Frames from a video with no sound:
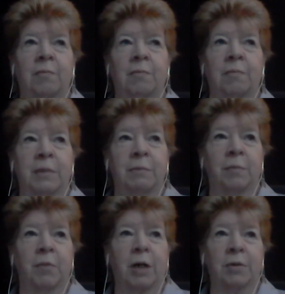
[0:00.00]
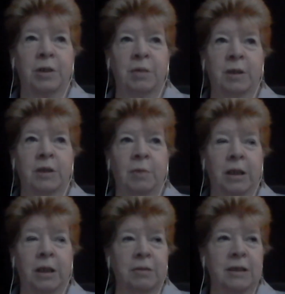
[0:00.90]
People brought her to me 20
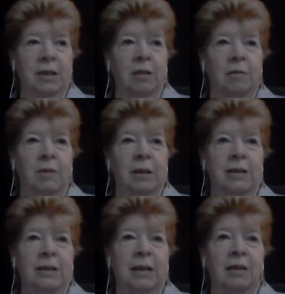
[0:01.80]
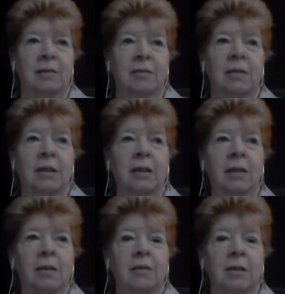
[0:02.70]
years ago and said,
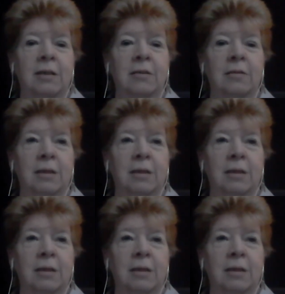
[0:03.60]
this